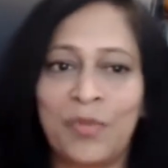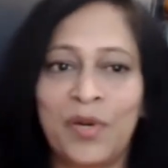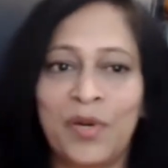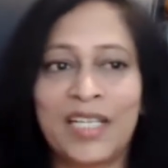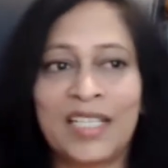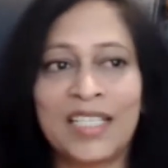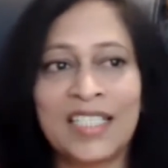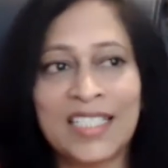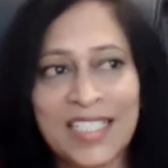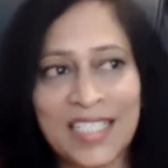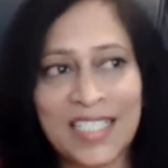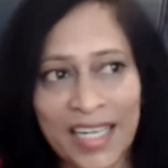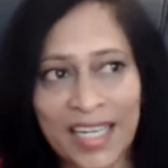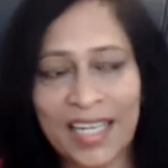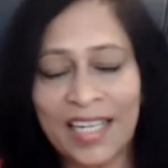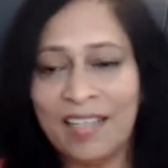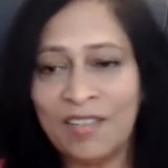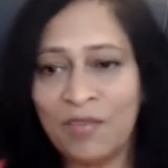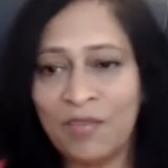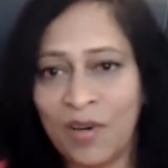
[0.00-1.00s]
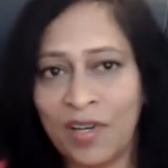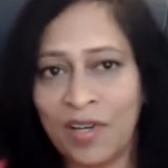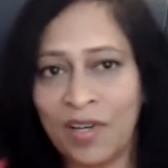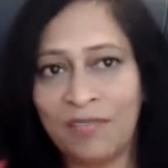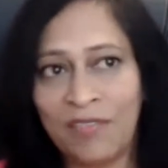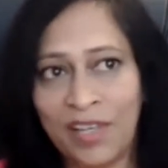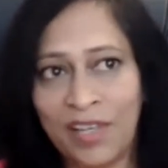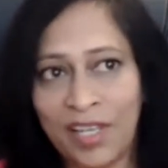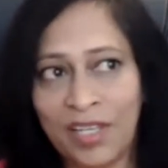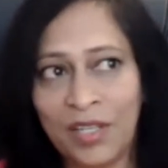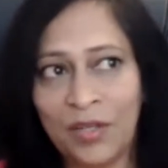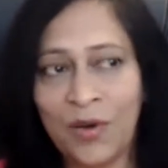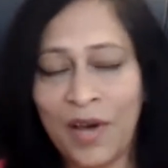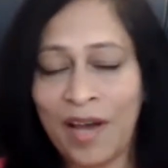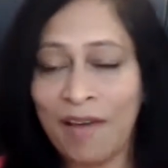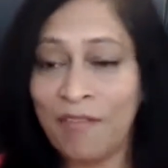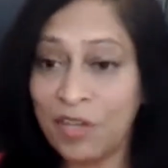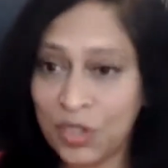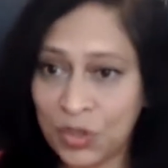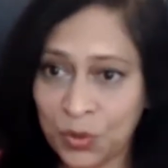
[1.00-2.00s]
But the second one, where you
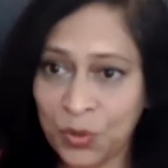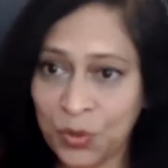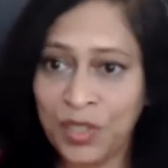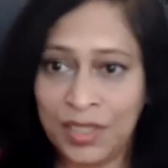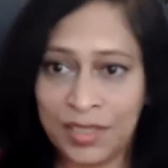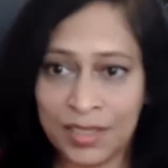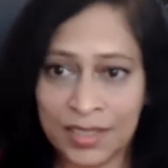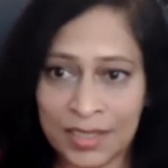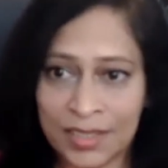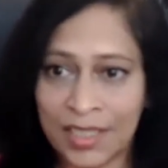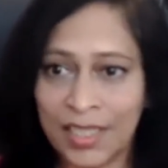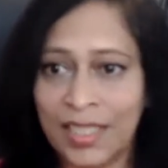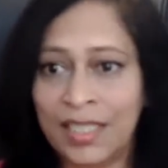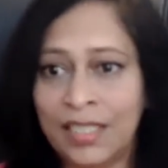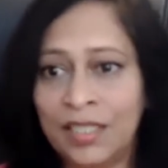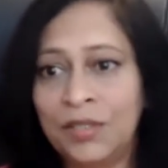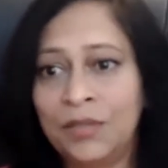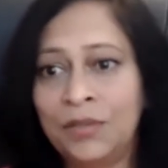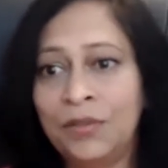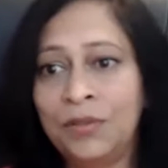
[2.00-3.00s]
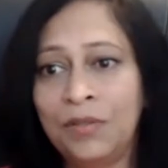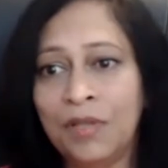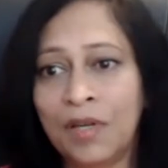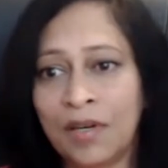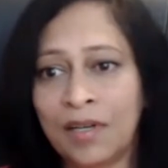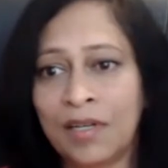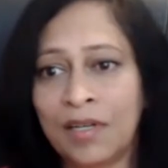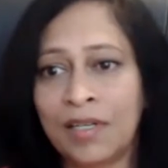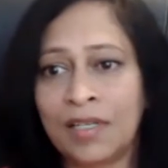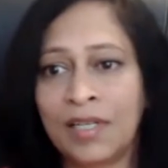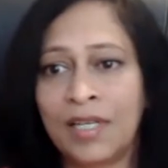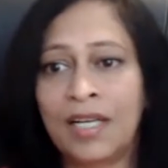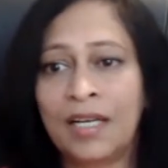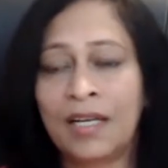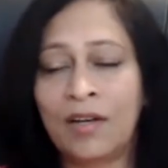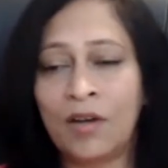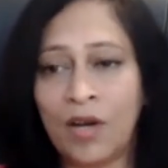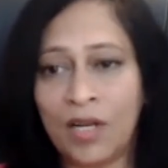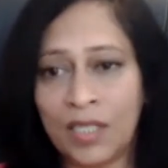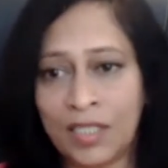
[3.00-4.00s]
have a choice, right? You are
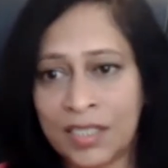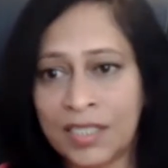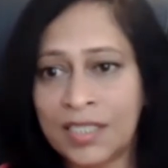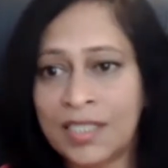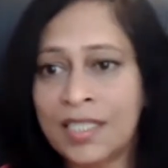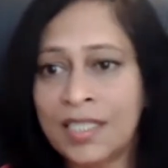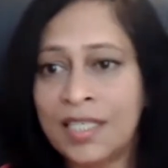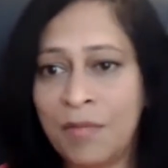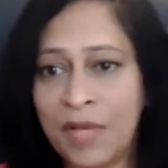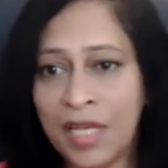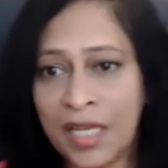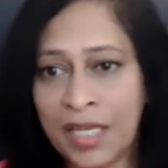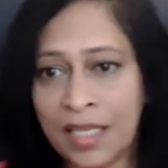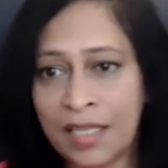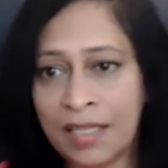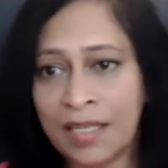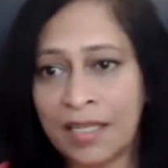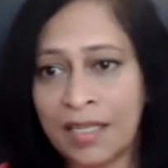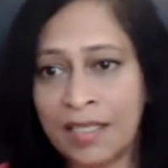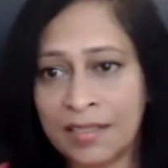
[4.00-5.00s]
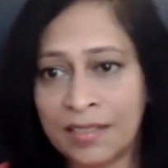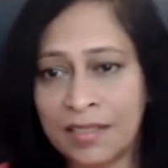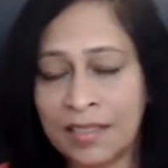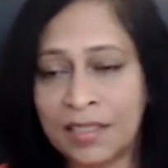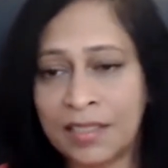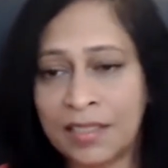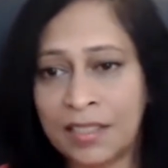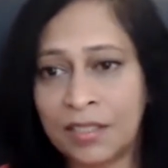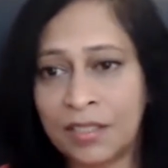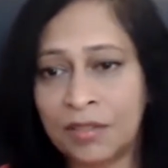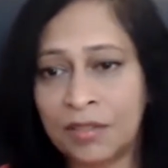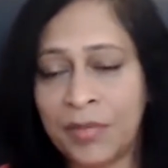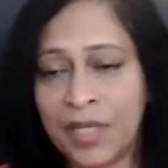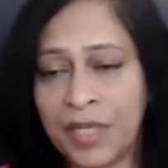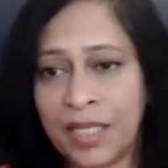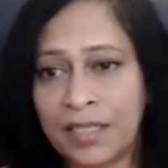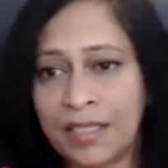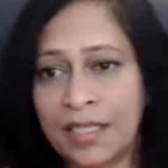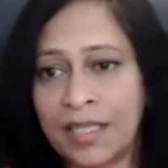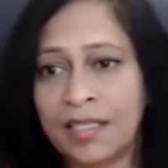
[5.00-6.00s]
consciously making that decision to
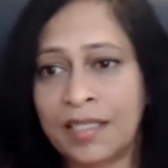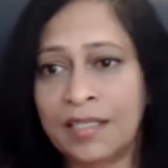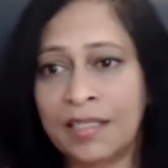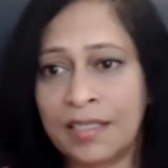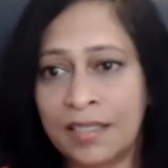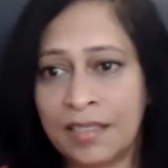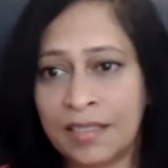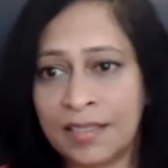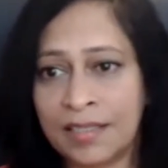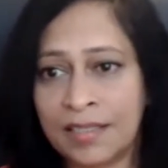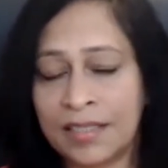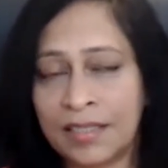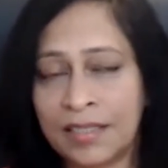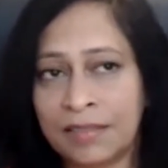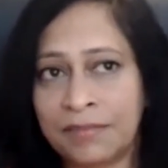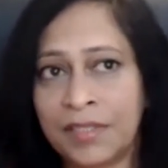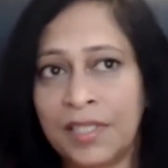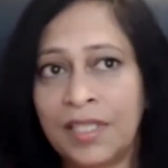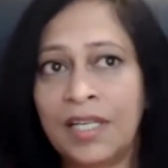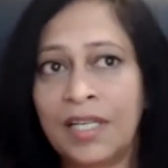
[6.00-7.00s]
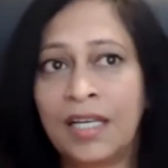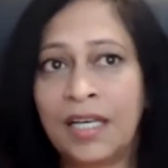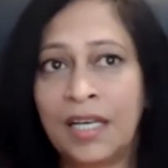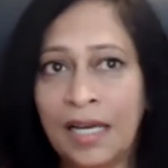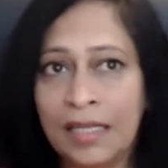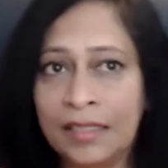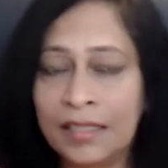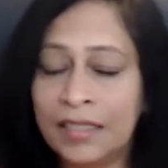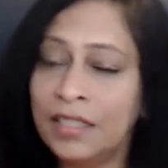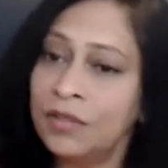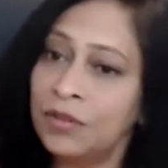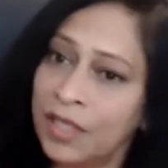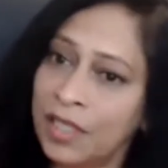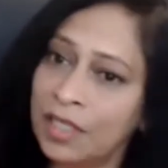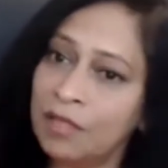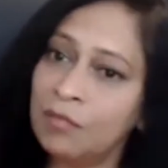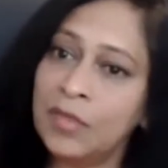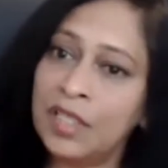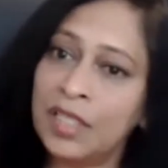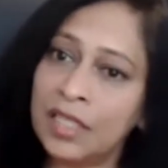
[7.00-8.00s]
make that career shift. I think you
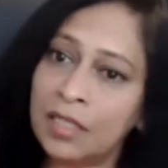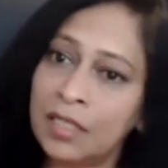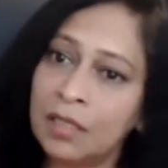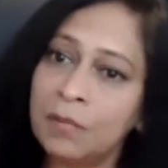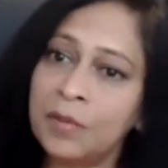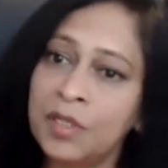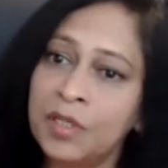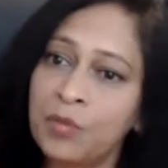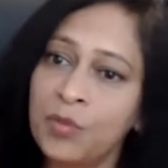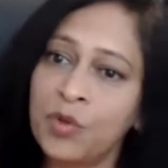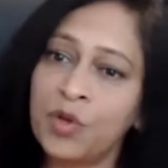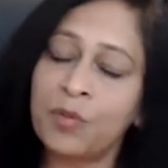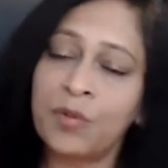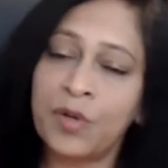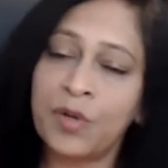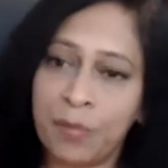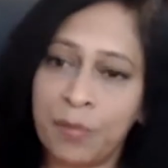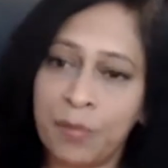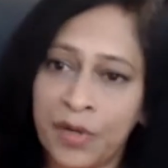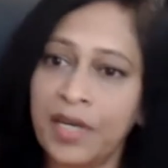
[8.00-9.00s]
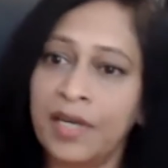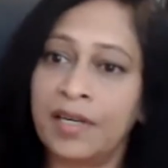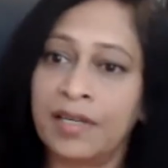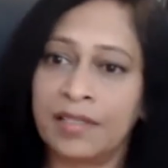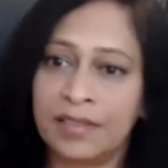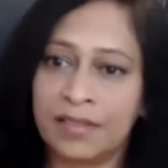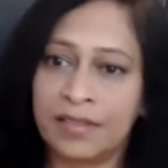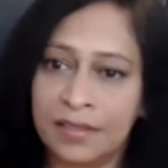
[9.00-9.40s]
can be a little bit more prepared.